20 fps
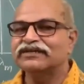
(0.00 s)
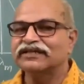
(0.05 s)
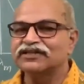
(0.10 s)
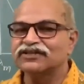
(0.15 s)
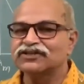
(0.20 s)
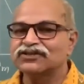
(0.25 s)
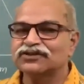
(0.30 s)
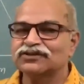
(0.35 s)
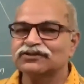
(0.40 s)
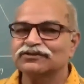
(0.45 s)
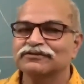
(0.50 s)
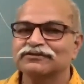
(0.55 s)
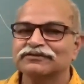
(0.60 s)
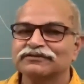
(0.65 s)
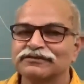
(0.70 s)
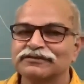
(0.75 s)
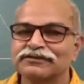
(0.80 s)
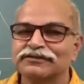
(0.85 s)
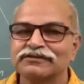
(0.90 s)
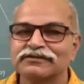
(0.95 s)
range.
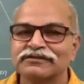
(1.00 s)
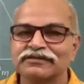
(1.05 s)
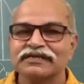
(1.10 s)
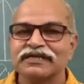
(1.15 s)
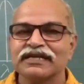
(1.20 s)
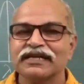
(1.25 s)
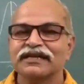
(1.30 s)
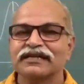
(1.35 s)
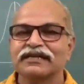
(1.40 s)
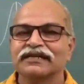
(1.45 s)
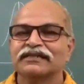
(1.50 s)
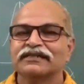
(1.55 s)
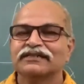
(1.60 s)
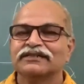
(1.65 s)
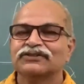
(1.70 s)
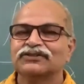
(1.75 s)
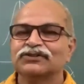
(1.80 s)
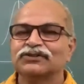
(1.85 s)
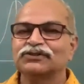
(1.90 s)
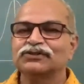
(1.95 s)
Okay,
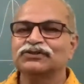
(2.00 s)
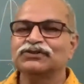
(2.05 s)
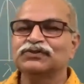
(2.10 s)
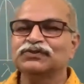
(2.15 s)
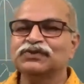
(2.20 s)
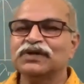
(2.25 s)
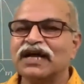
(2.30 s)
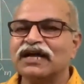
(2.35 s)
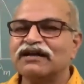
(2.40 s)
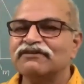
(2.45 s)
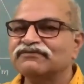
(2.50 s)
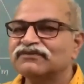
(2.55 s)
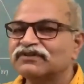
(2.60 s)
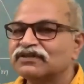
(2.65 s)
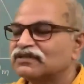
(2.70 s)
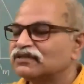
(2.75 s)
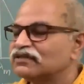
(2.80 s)
so you have